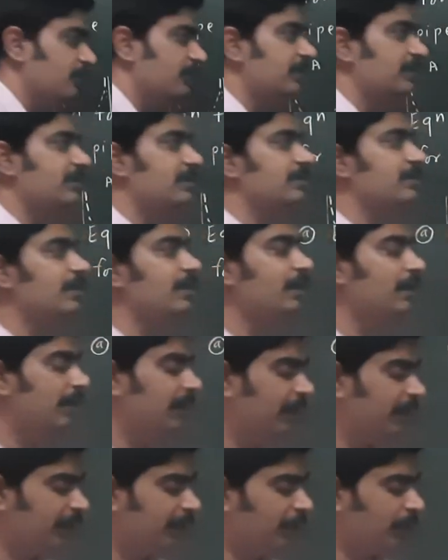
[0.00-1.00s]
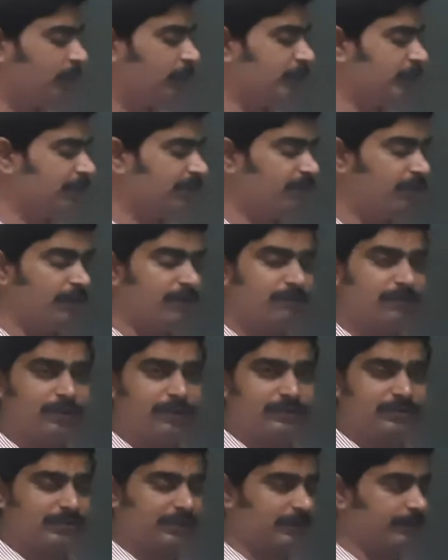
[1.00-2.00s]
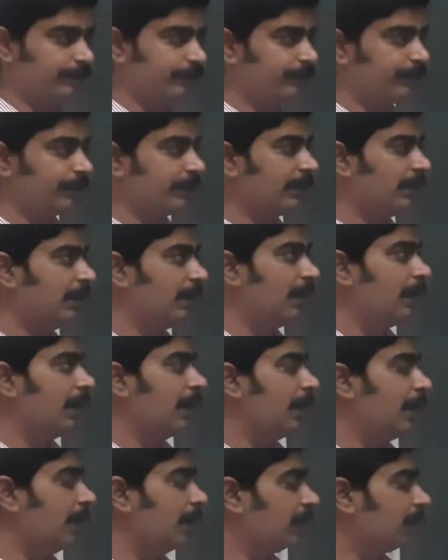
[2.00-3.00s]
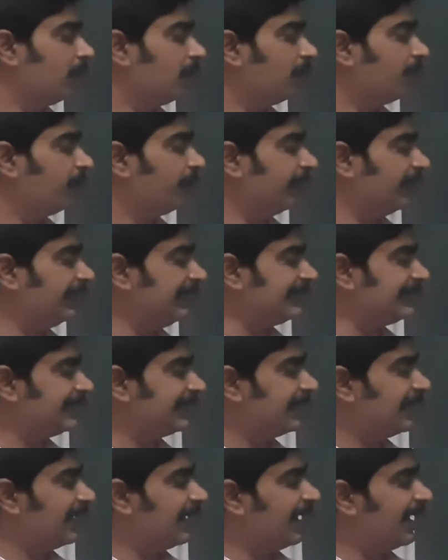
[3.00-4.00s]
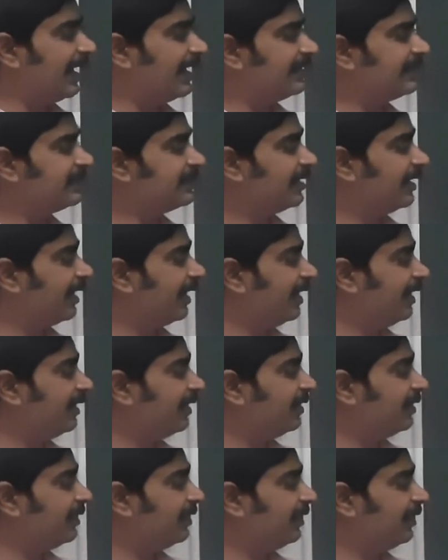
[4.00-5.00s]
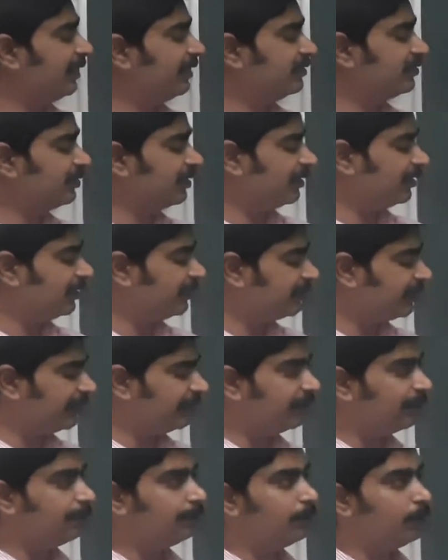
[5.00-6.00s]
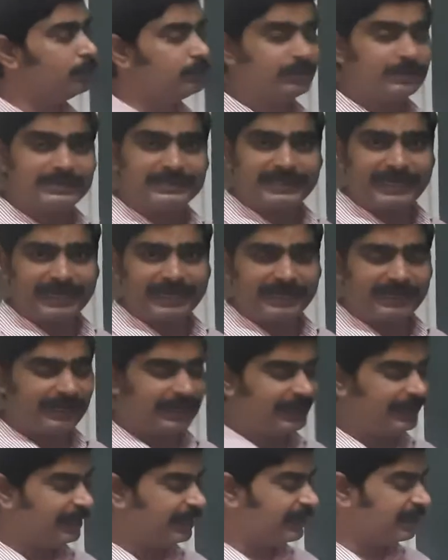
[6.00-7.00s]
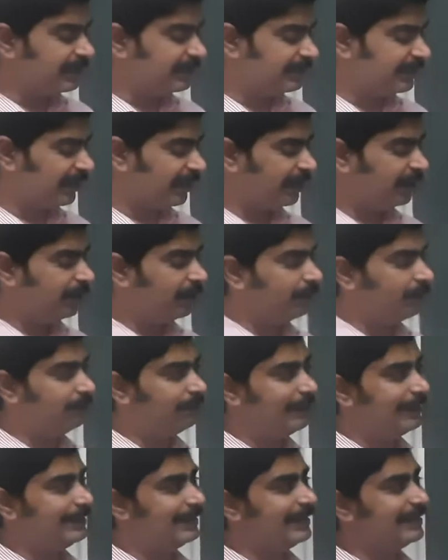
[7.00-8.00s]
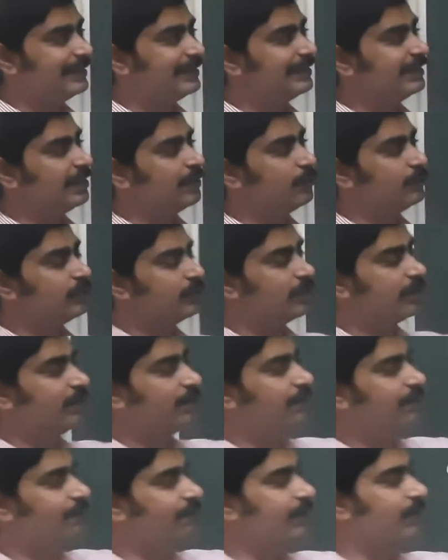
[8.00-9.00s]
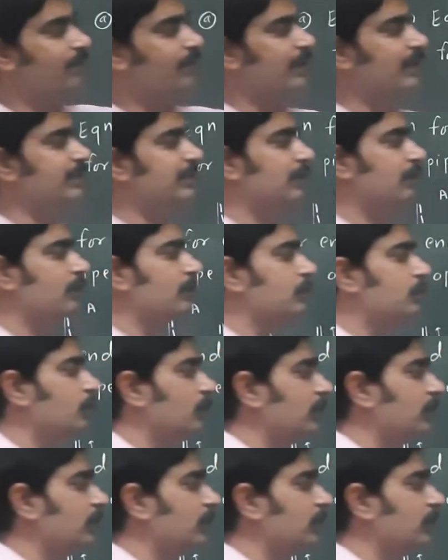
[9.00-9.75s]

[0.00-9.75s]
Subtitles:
this is the equation for velocity. Now friends, as the end correction is at the both the side, then while writing the equation V1 is equals to,